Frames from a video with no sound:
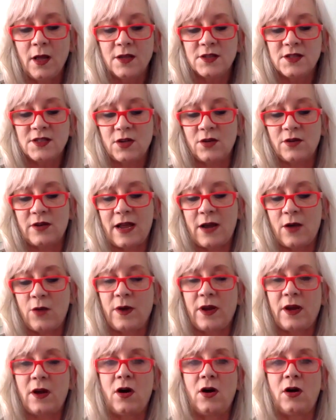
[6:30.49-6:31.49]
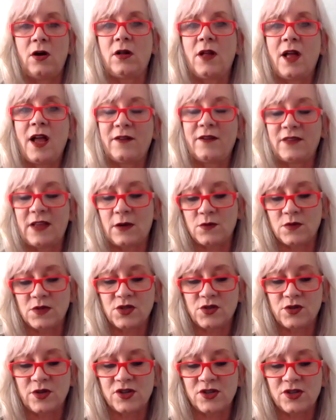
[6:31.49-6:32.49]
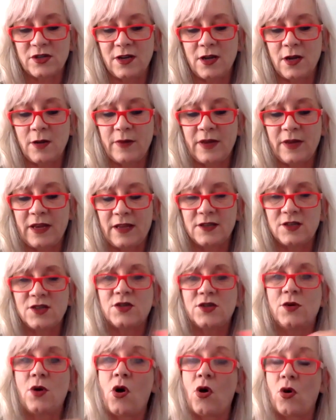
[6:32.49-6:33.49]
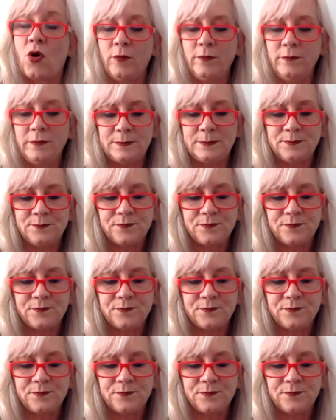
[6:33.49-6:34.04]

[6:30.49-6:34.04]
So now we all have that restriction coming into home,